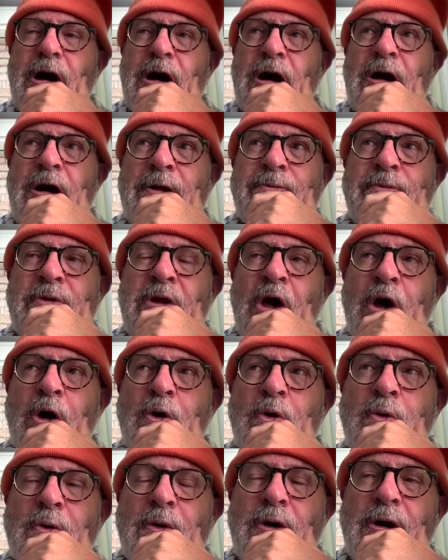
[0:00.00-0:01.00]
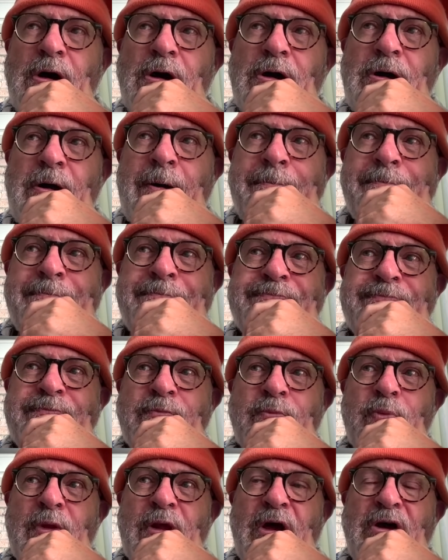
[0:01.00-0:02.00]
No,
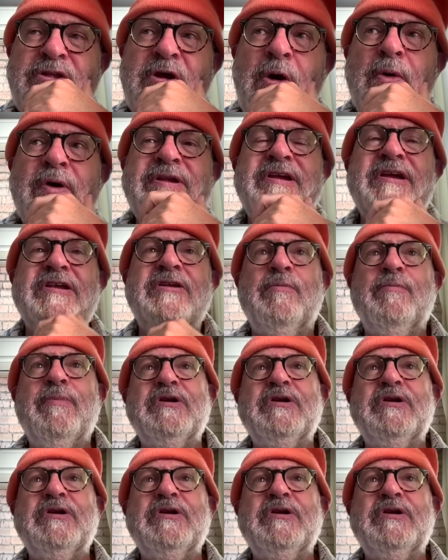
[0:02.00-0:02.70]
I didn't.